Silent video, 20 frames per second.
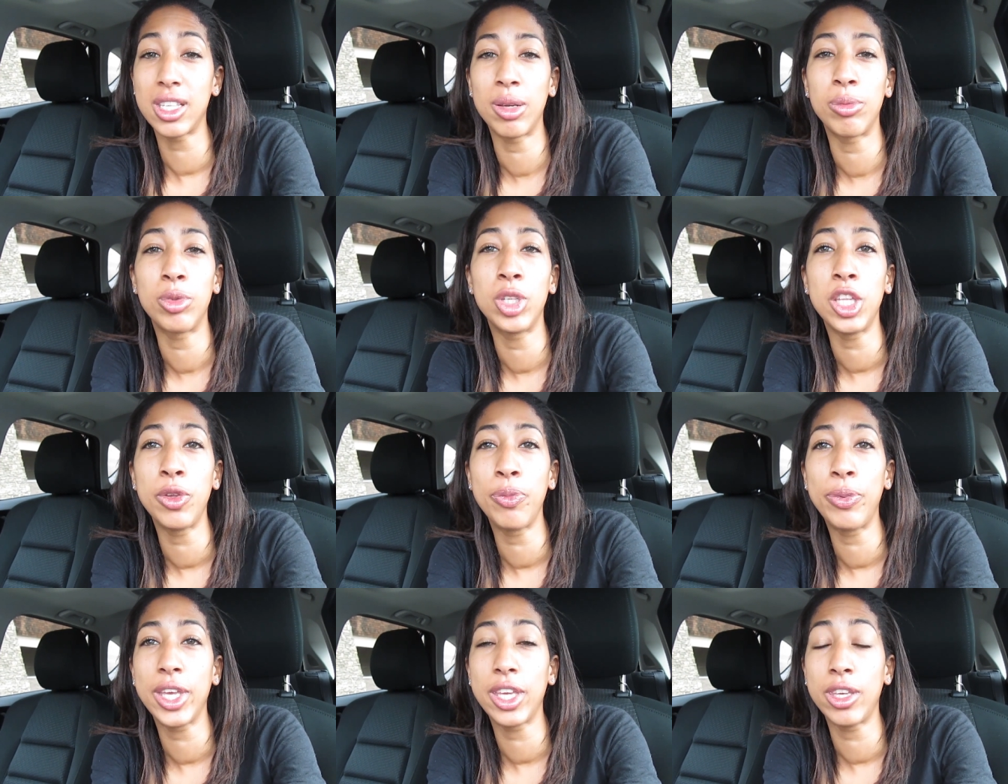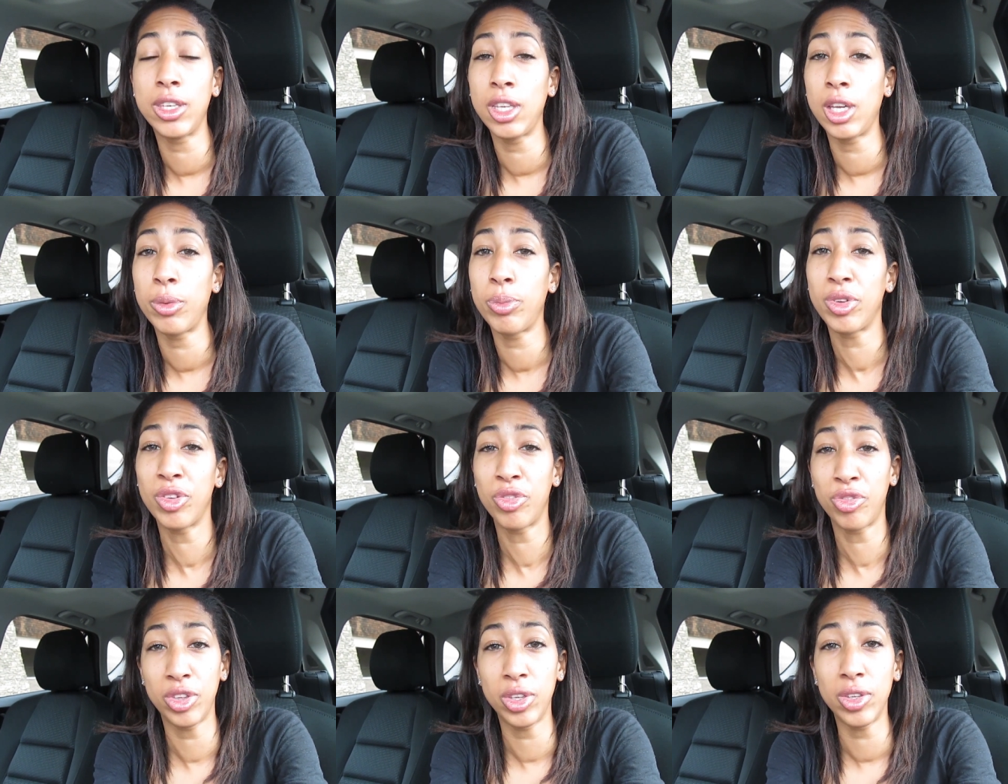I'm only picking up
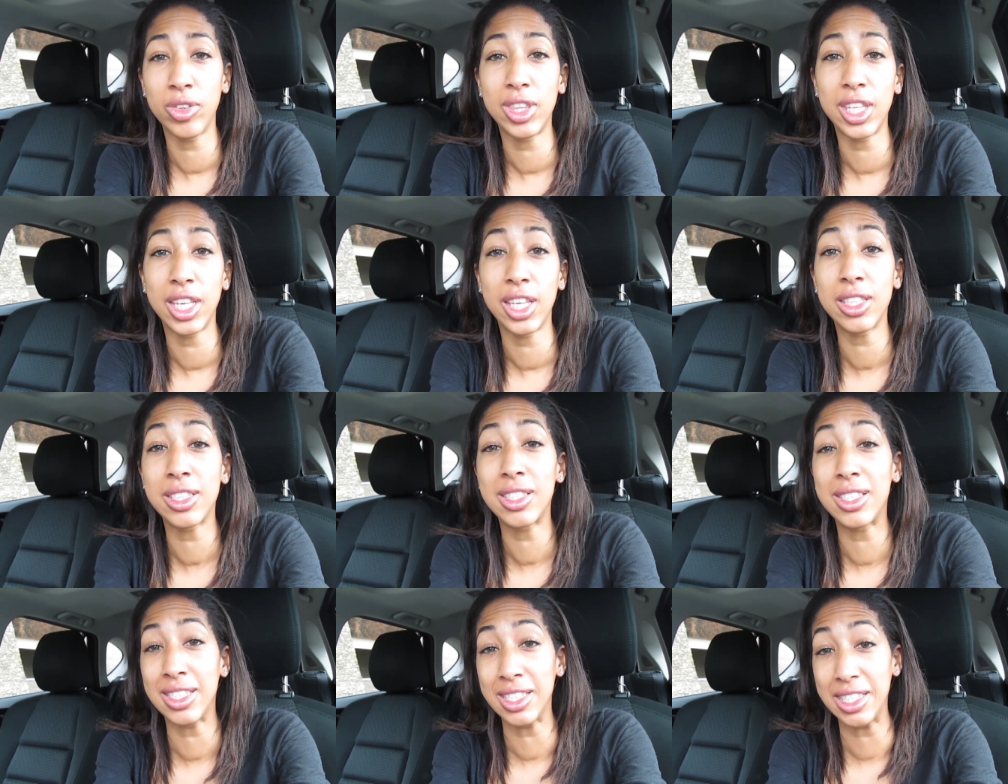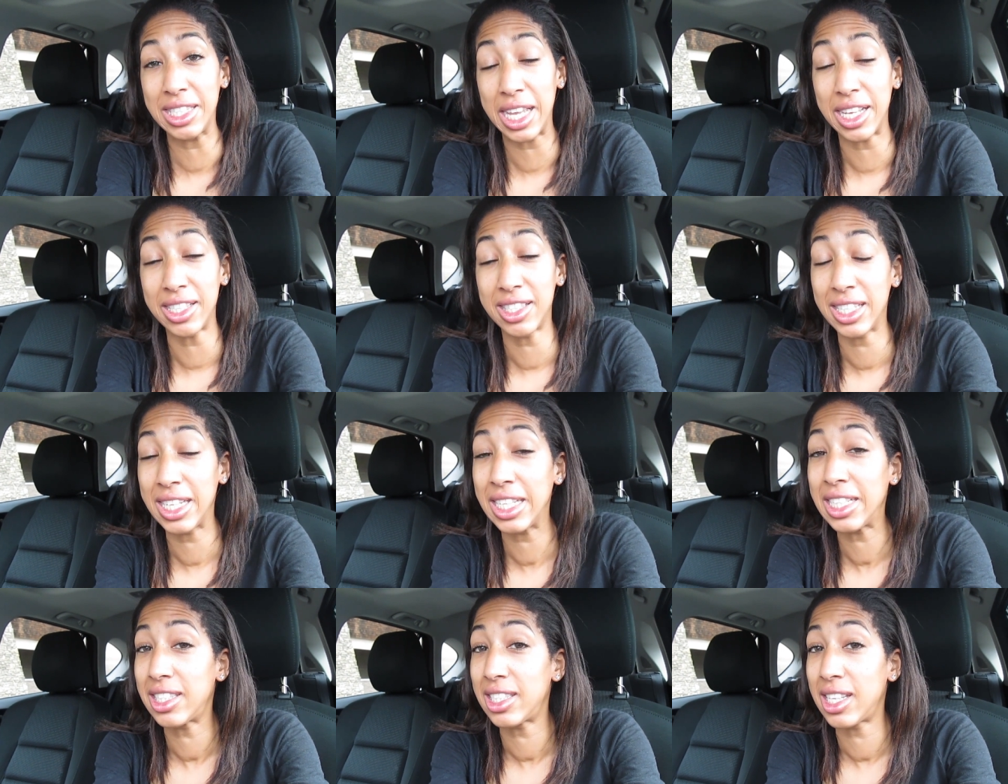a few things,
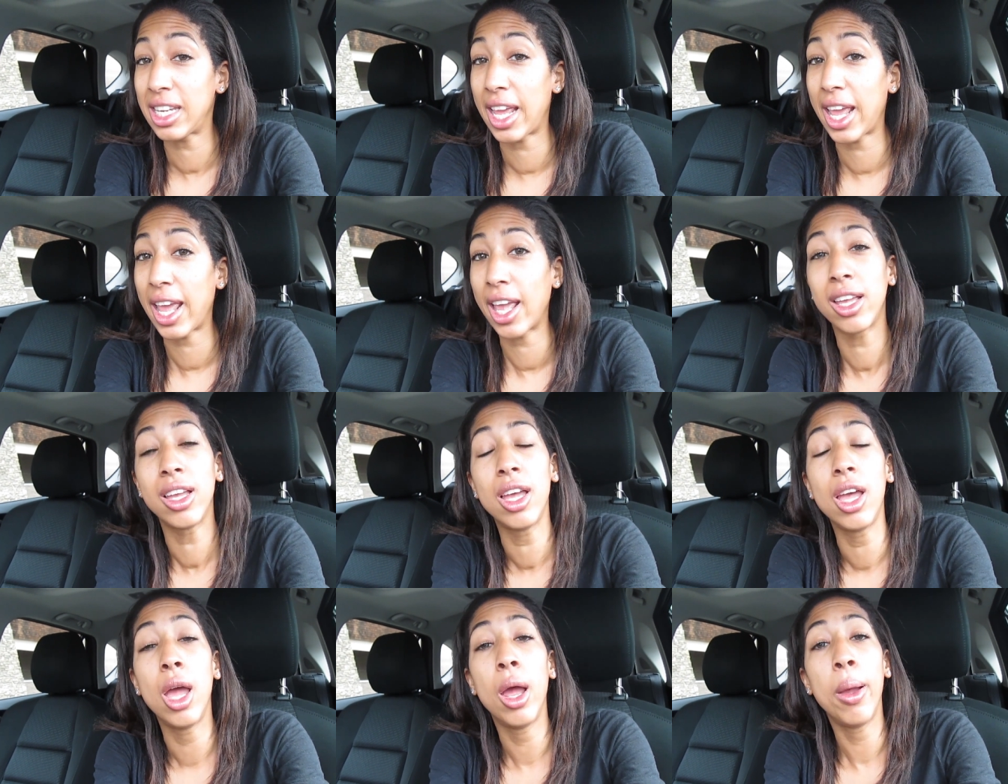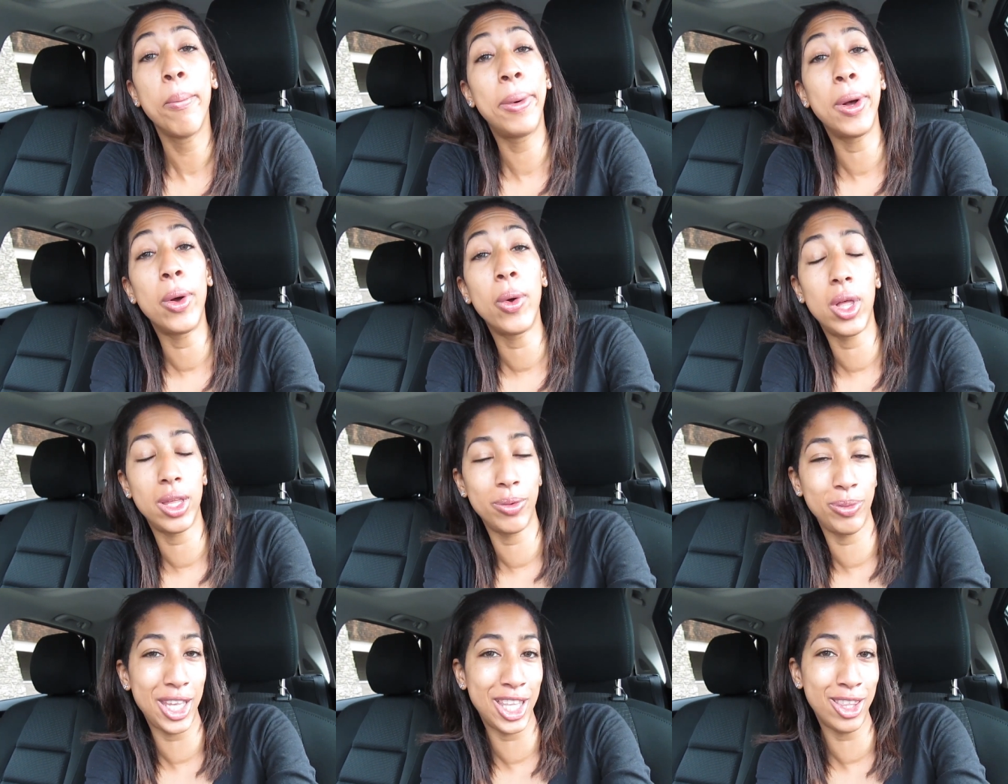necessities today, but
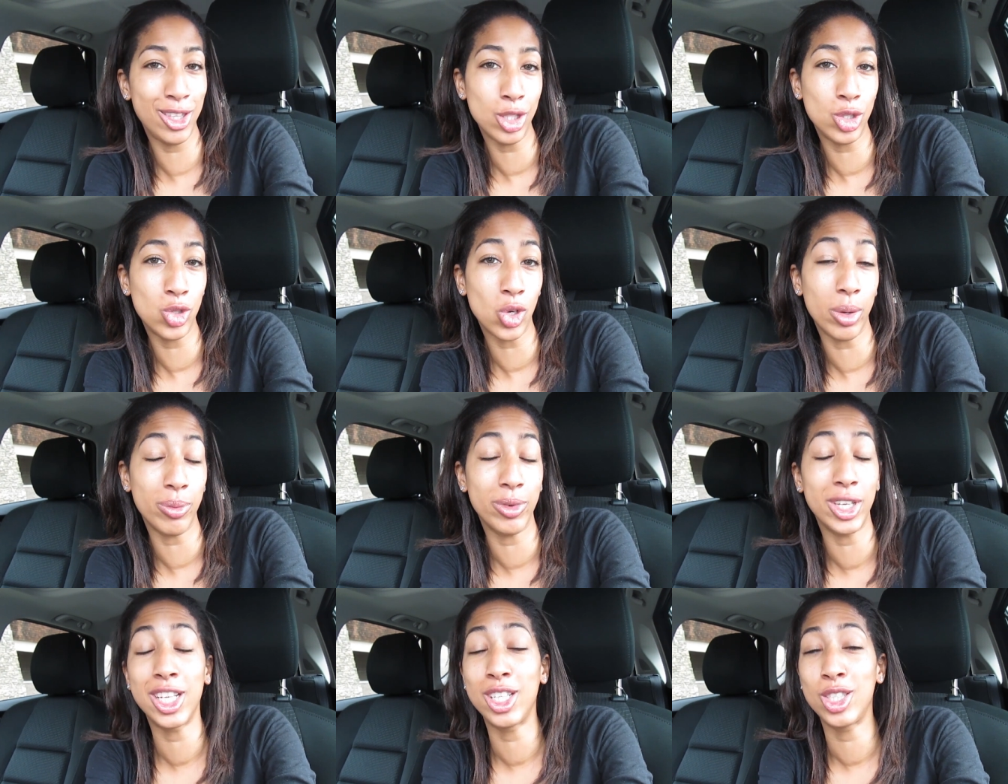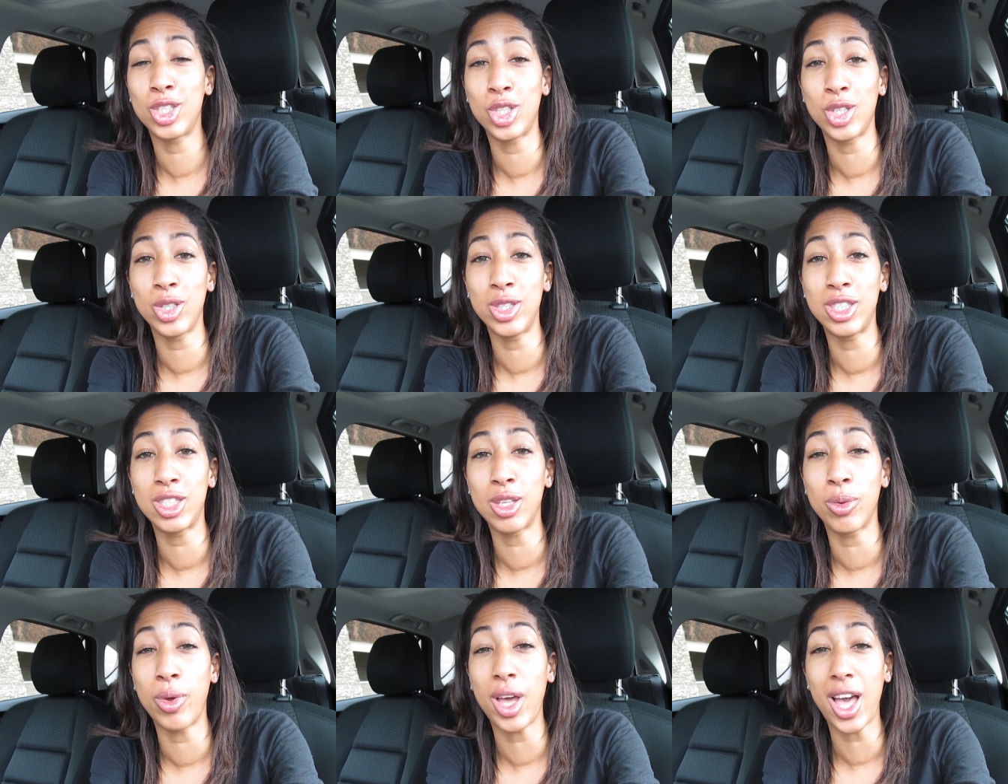while I'm in the store, I'm going to show you
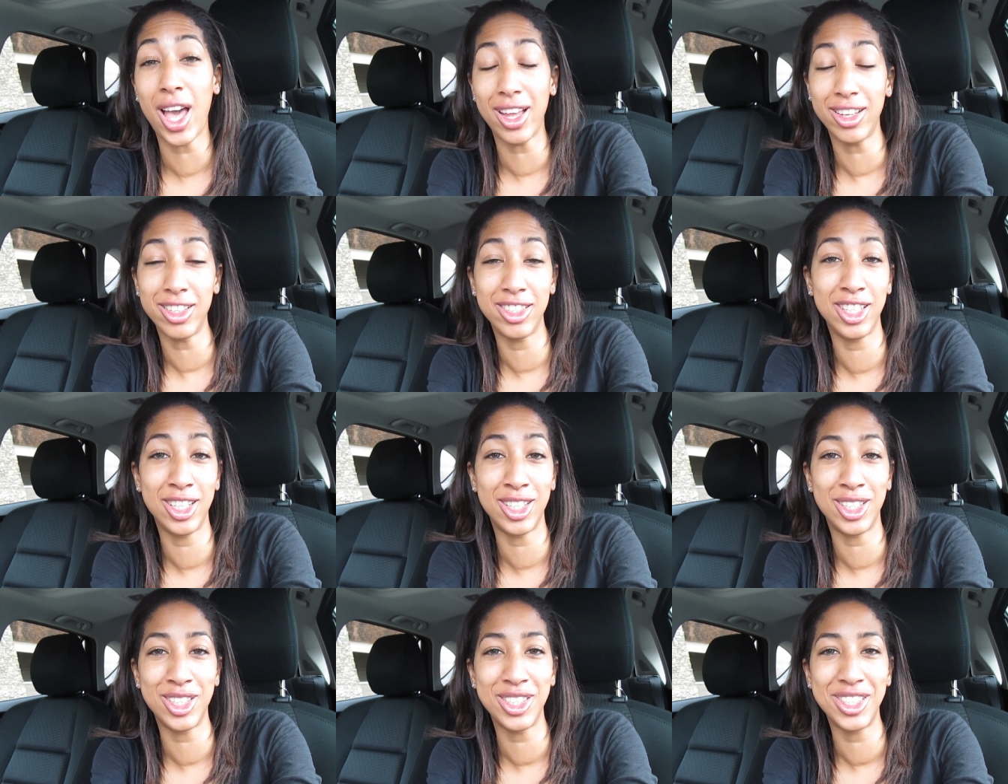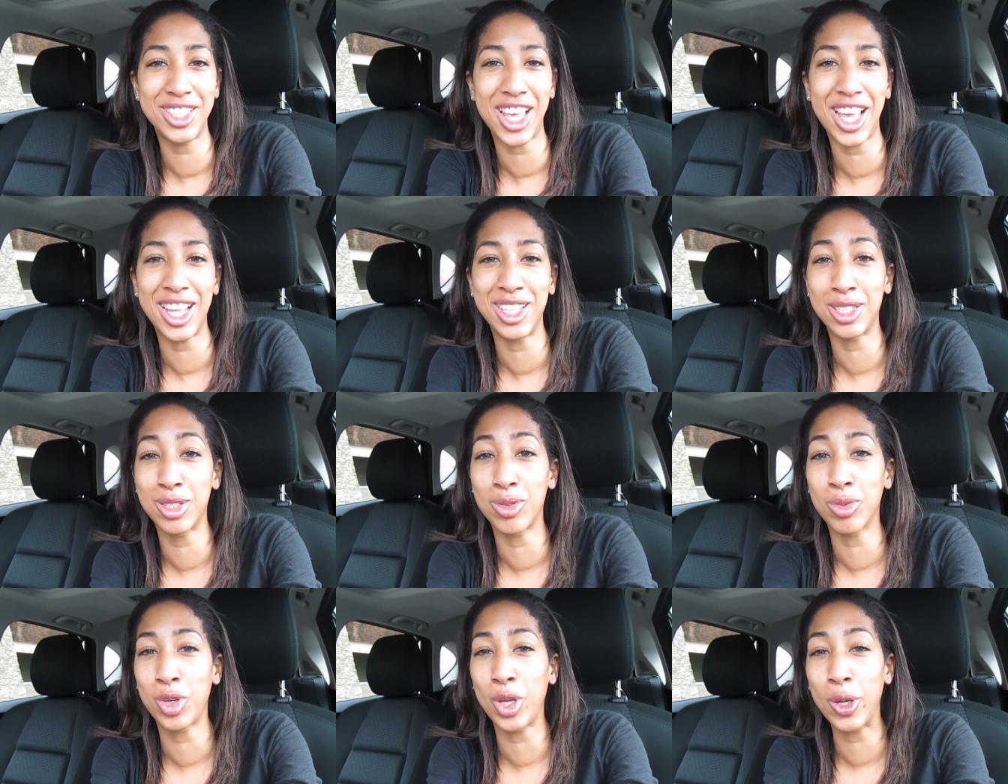some hot deals and
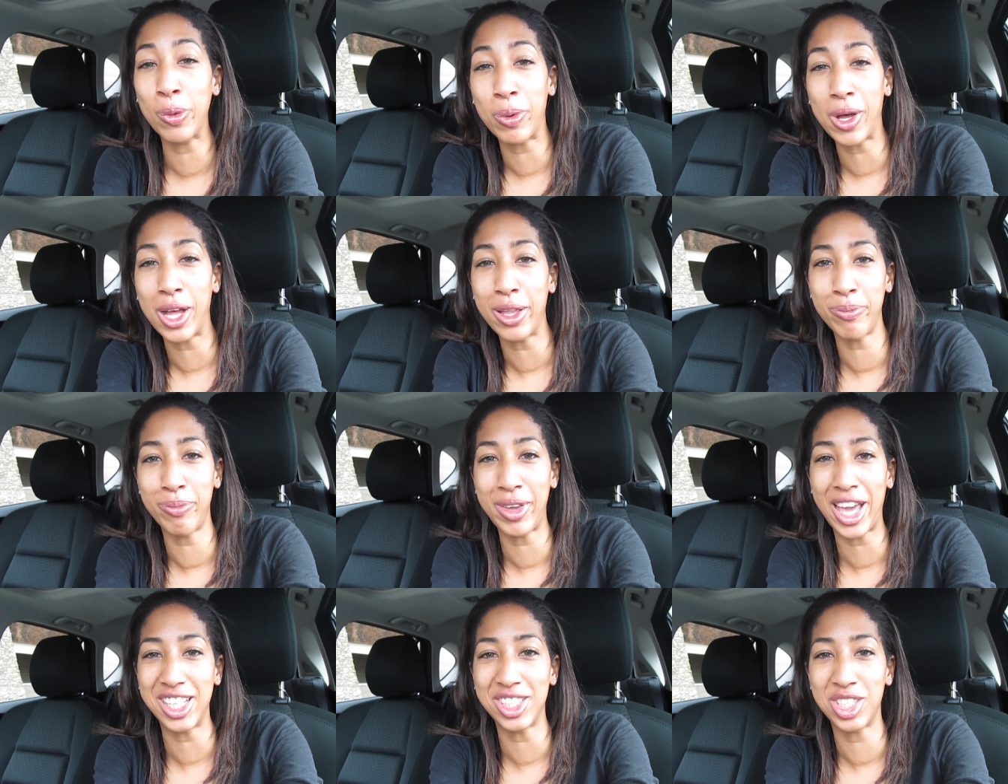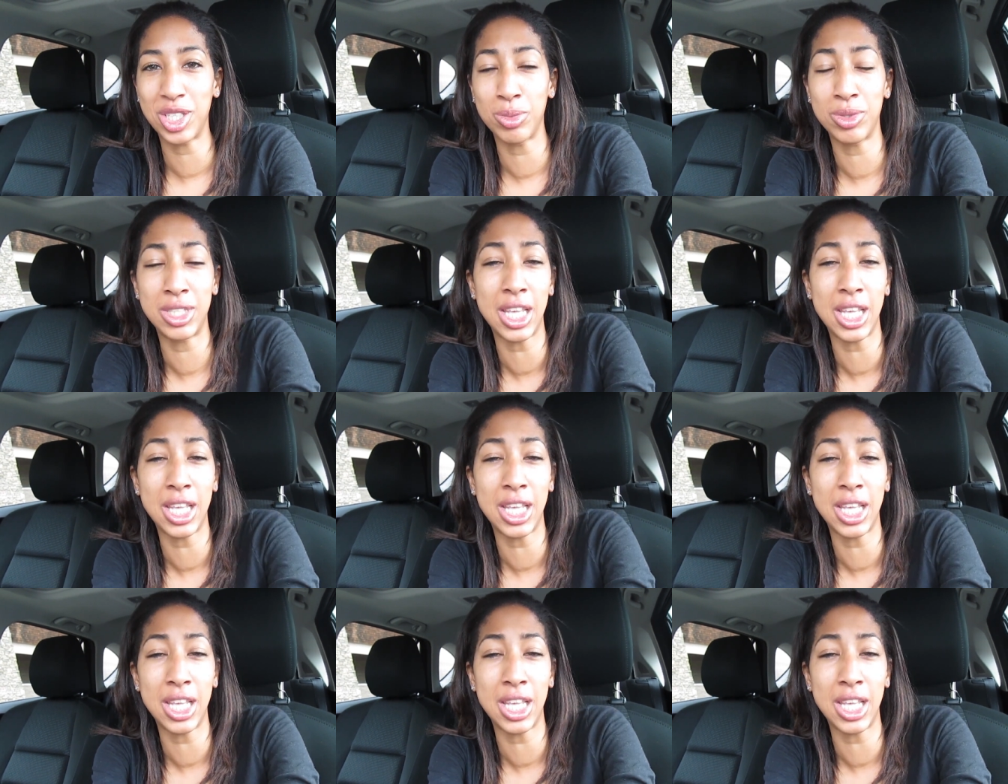some coupon matchups.